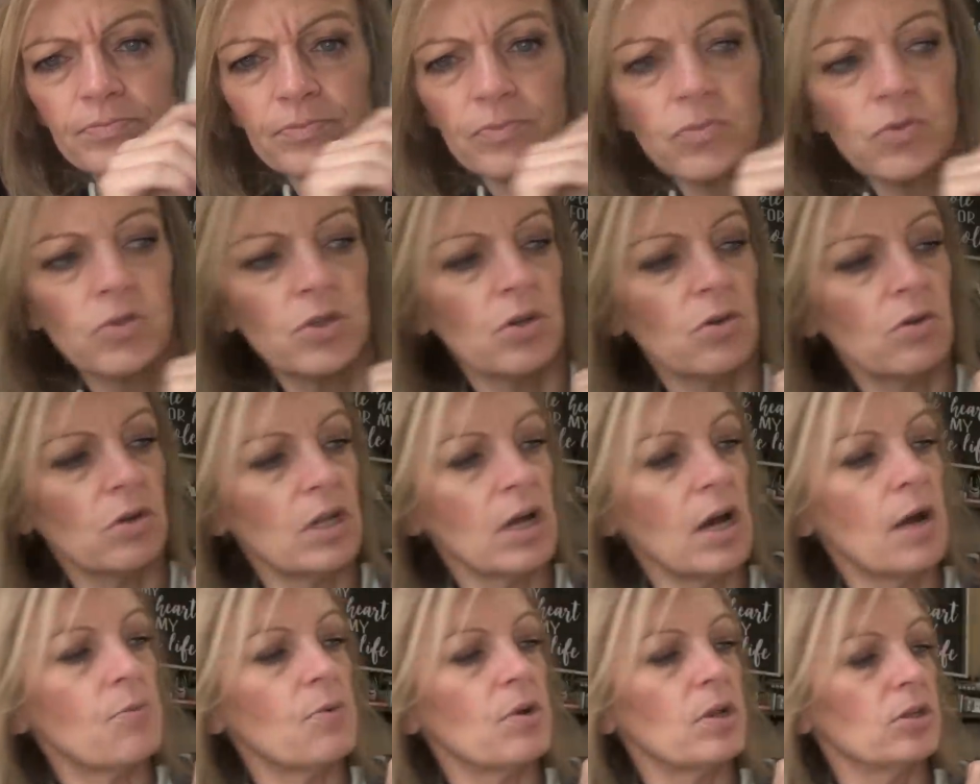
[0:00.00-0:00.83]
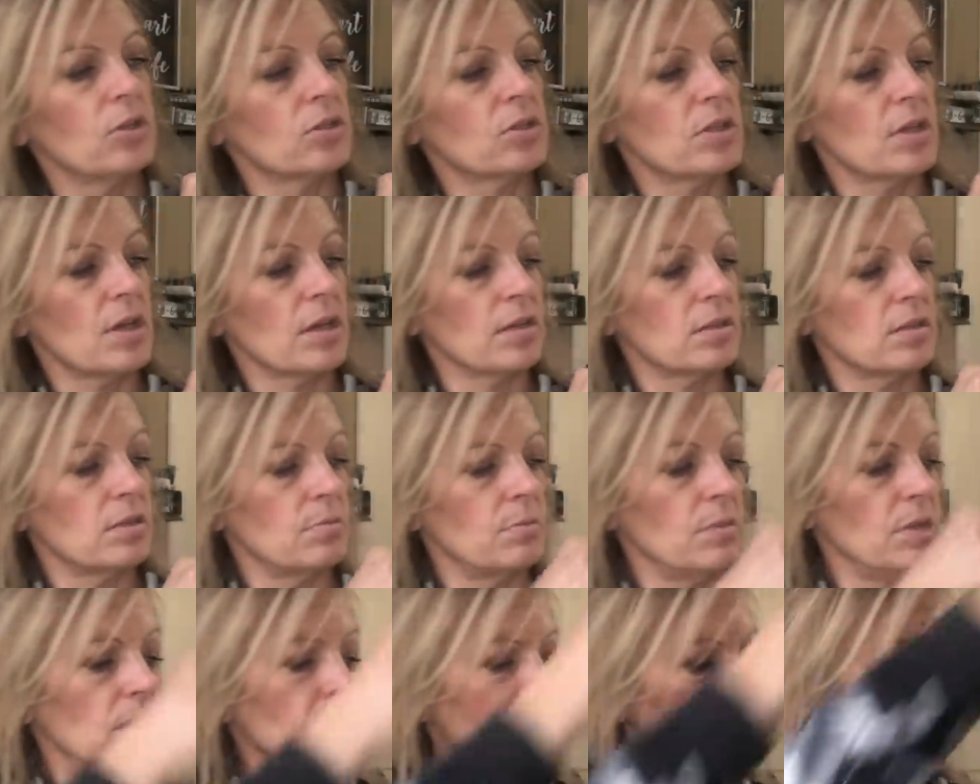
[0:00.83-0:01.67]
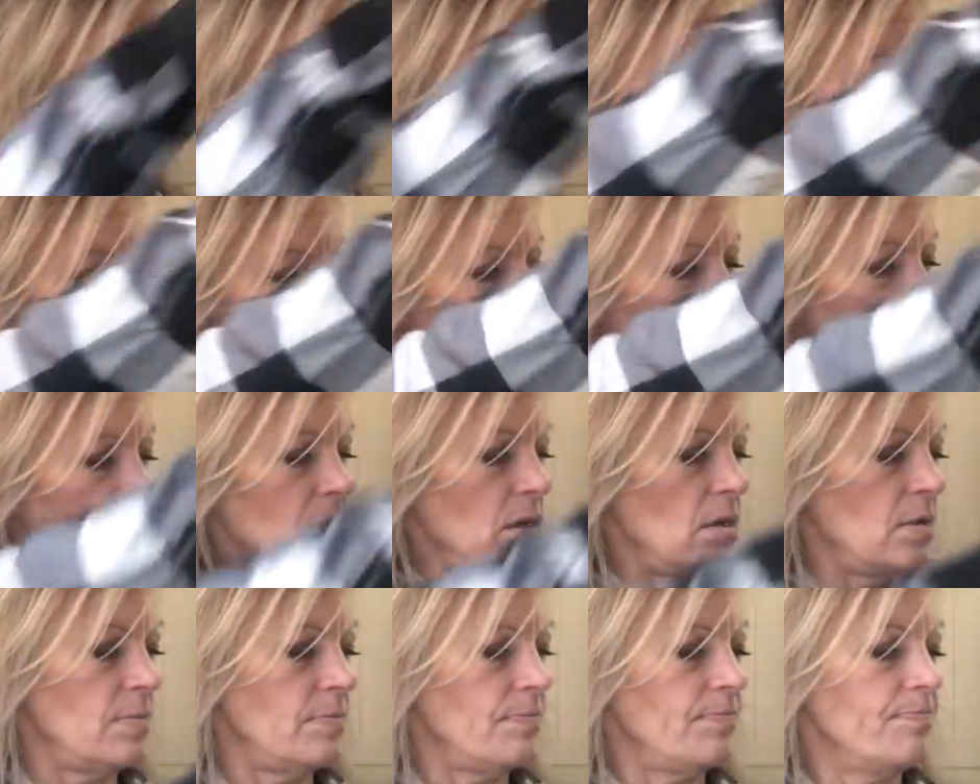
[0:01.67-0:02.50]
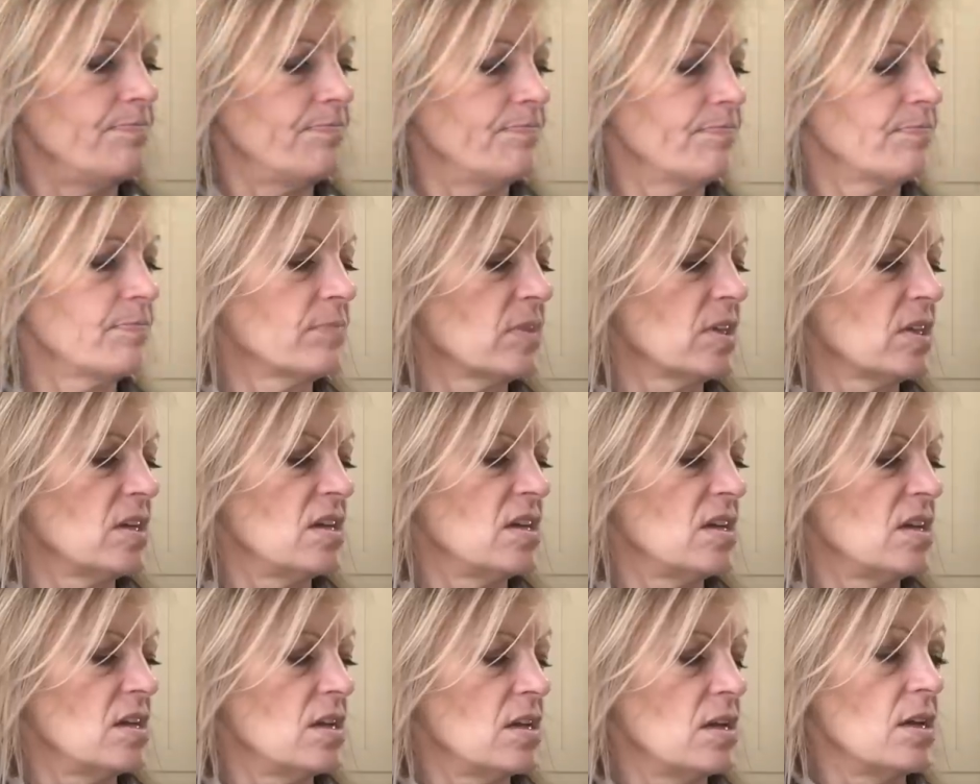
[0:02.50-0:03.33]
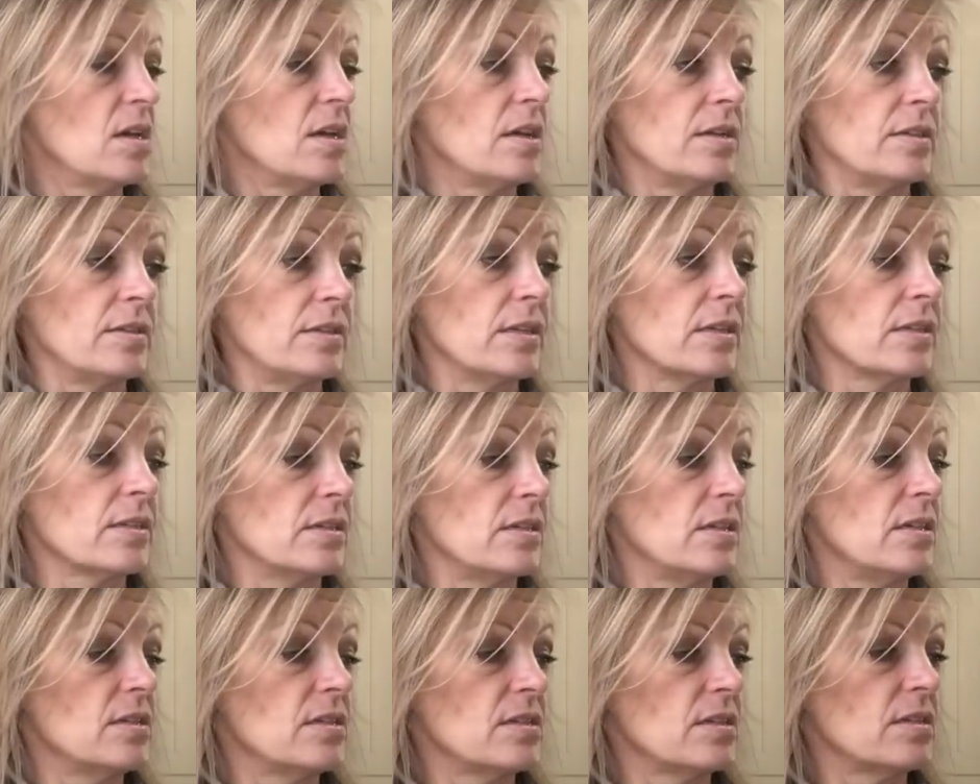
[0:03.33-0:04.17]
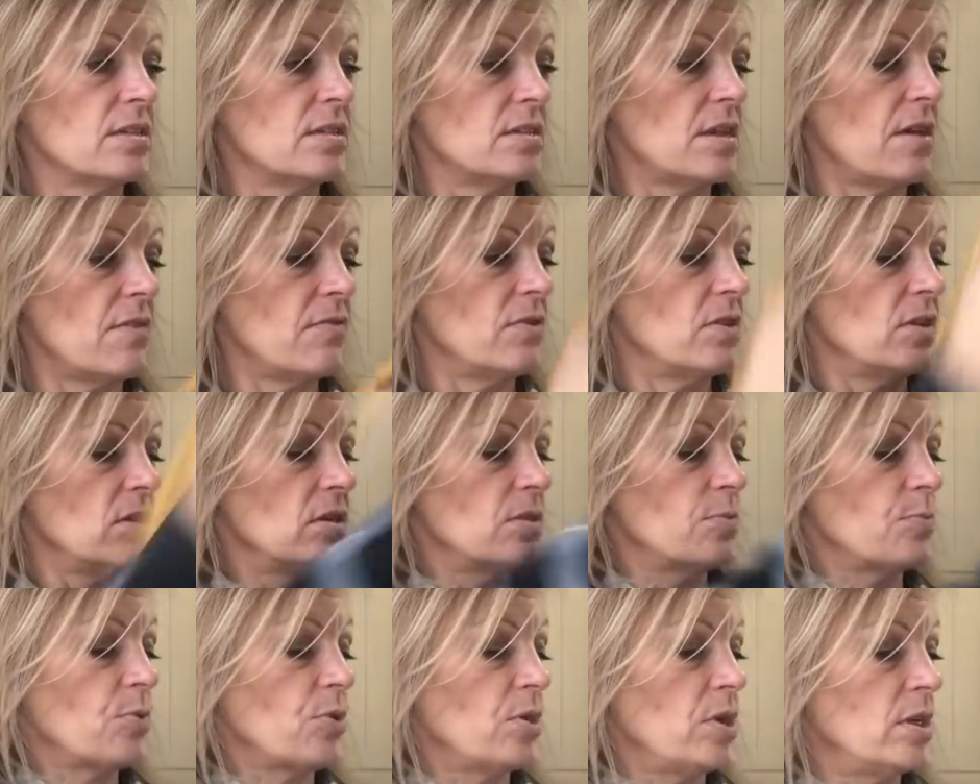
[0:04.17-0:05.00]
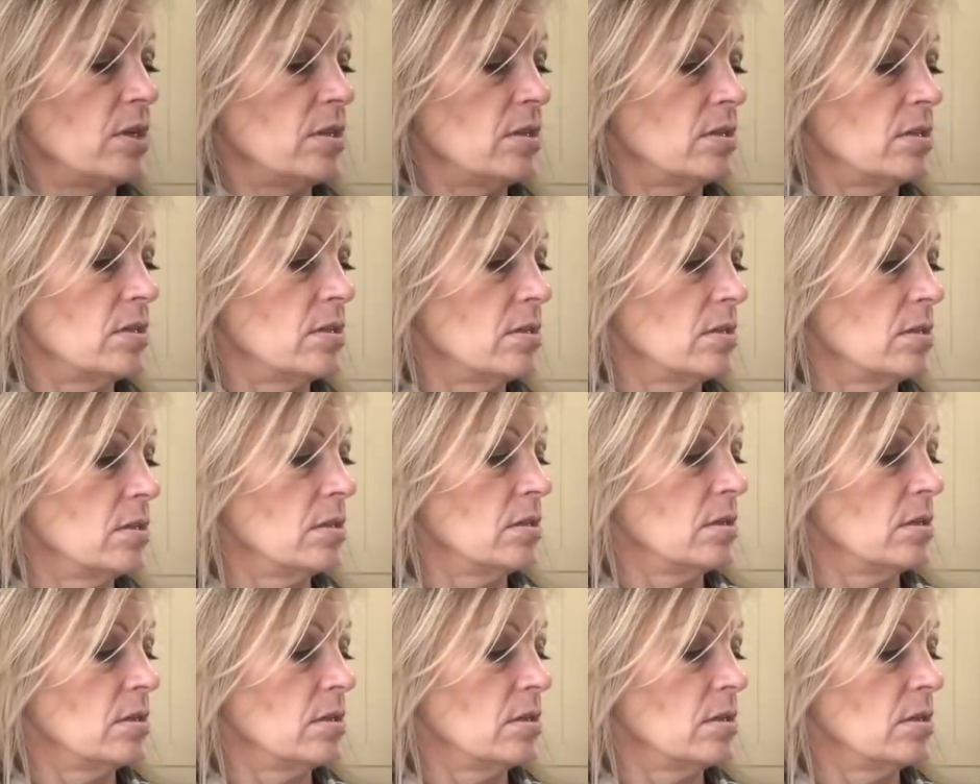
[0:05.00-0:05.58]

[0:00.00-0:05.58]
So a lot what looks like to me is um, 60s and 70s prints.